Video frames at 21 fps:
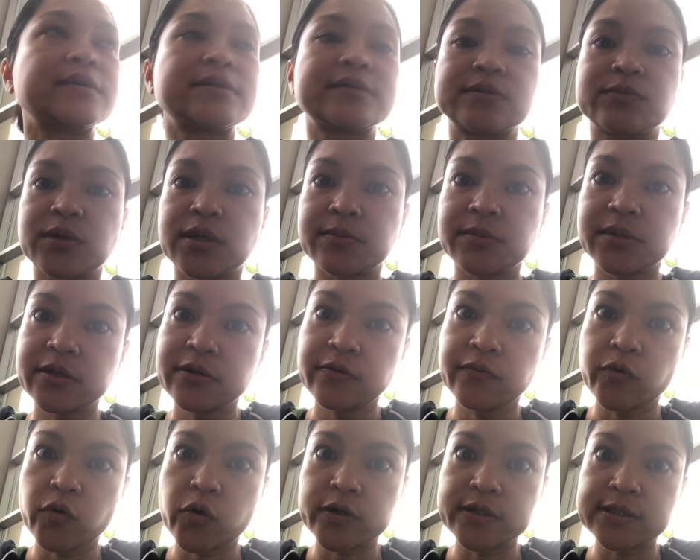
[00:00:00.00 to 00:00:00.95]
is what I'm
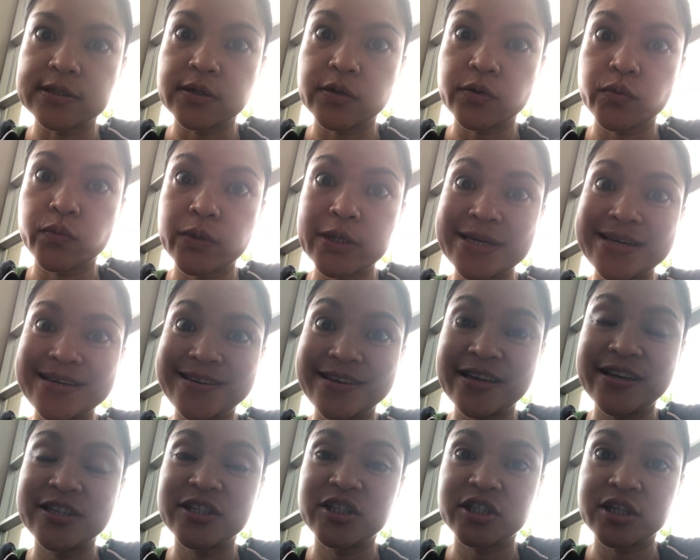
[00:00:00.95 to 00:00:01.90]
looking for. So we
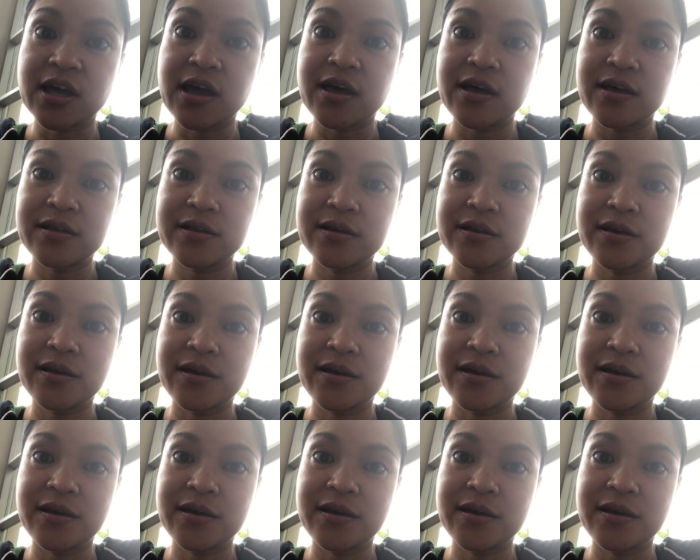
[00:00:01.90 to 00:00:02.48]
shall